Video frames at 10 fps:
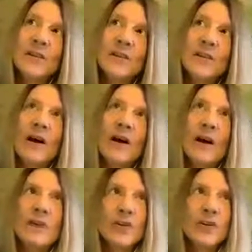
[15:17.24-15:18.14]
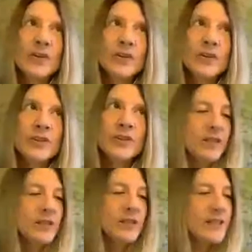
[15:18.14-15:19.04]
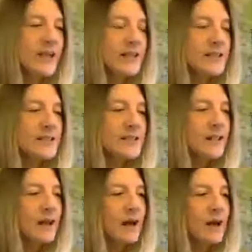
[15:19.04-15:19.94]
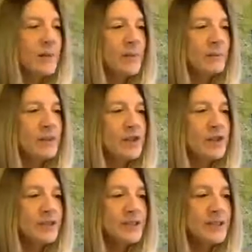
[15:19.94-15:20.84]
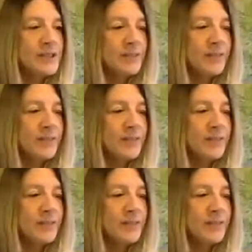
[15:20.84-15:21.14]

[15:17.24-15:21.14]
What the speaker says: where I've got products that are being produced